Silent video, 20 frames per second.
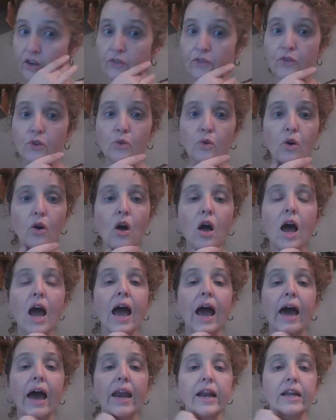fuel,
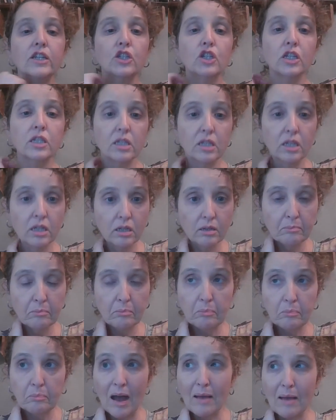and I just
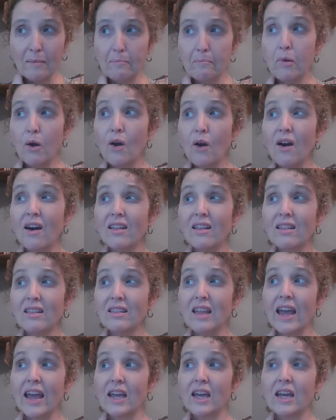didn't, I
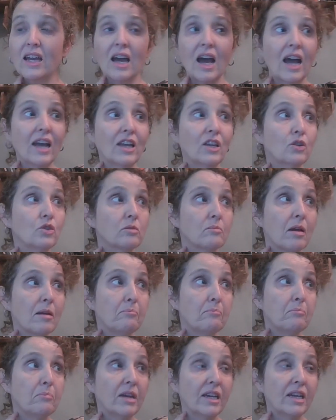used my
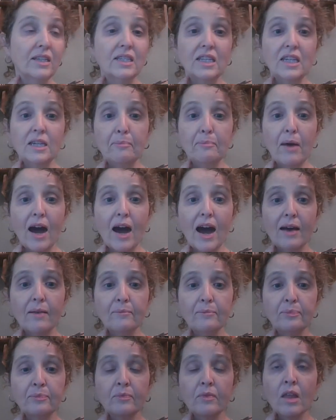big
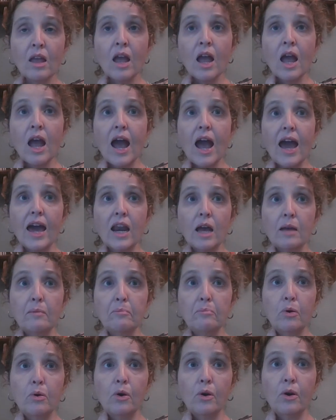teapot, and I
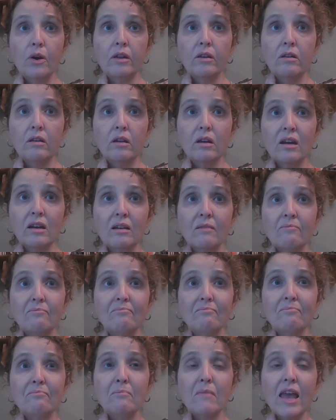put
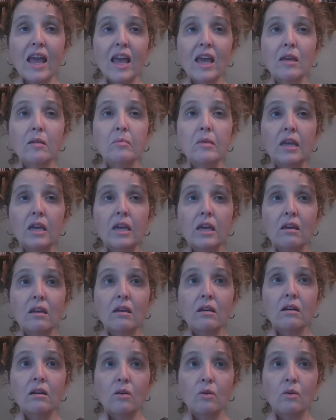maybe